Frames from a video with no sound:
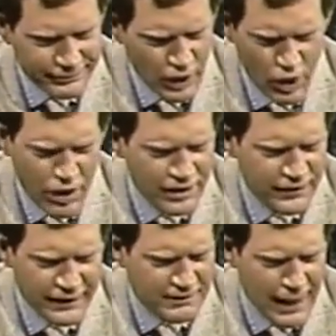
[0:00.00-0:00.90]
Always
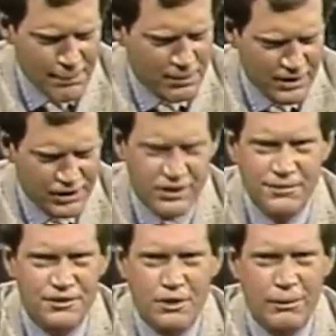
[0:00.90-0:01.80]
in the top condition
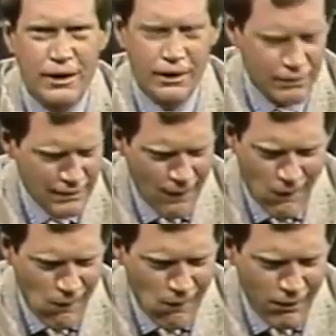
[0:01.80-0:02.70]
of his career.
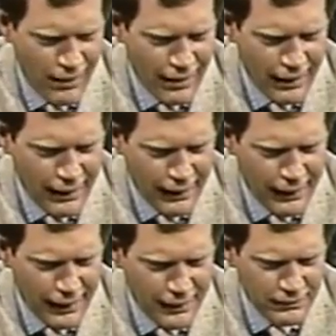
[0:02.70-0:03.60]

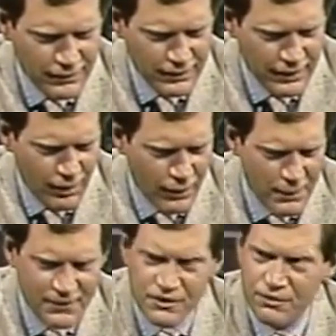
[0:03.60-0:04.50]
Uh, now, what
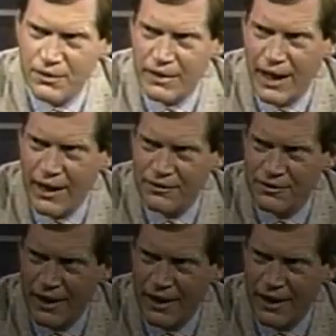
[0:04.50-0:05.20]
about this Phil Collins